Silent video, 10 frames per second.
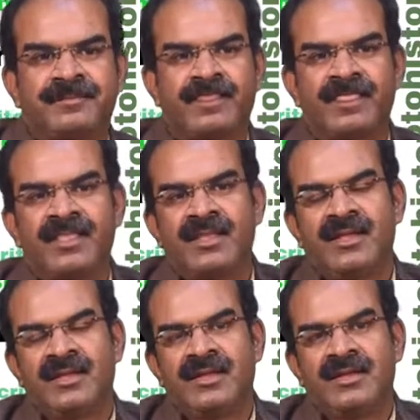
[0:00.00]

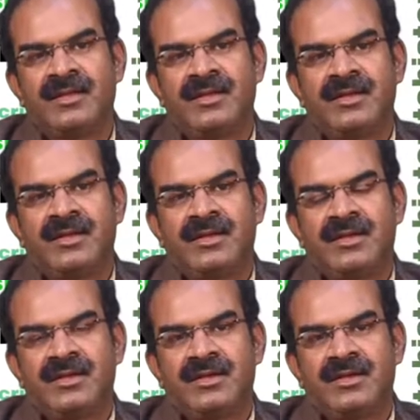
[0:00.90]
Nothing is said.